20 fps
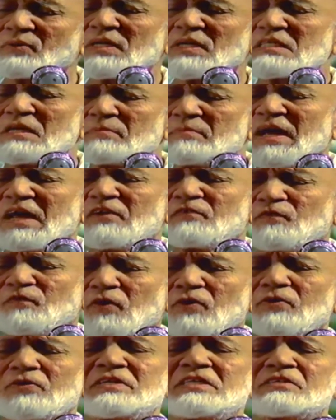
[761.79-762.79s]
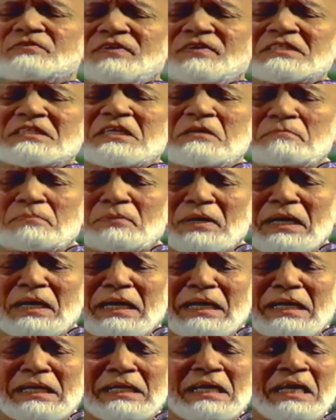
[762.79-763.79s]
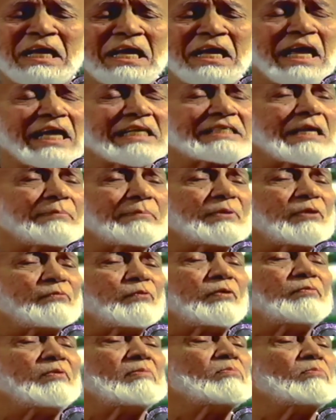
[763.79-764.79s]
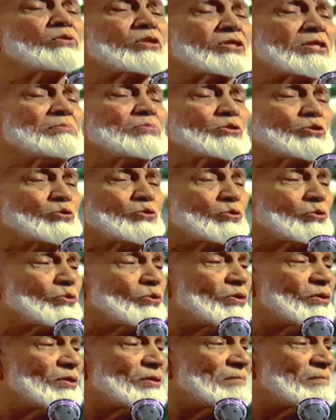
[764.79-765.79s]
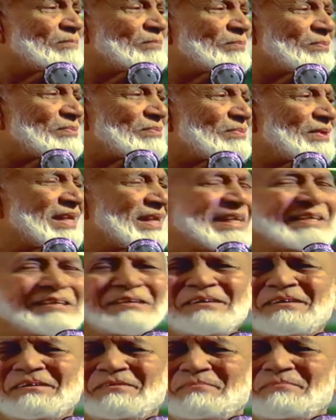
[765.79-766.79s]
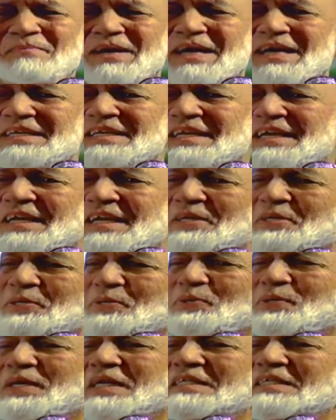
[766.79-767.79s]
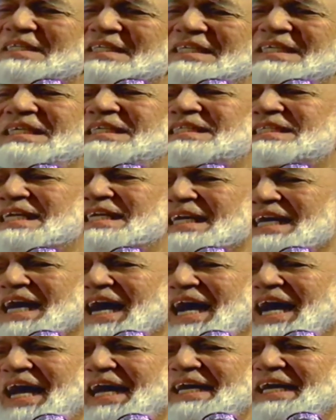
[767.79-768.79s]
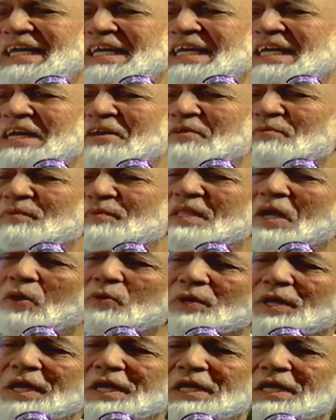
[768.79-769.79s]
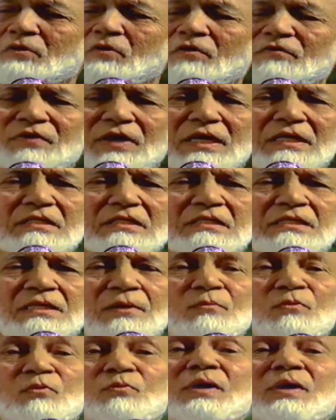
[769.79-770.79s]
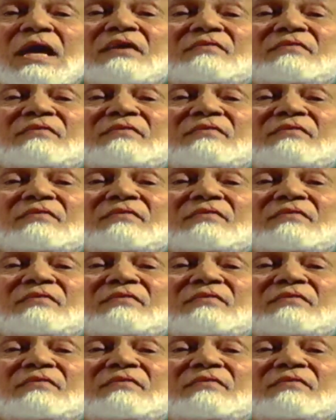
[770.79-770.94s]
How does a man fall on his face and pray? Except the way we Muslims do. Man, you can teach the guy without creating offense.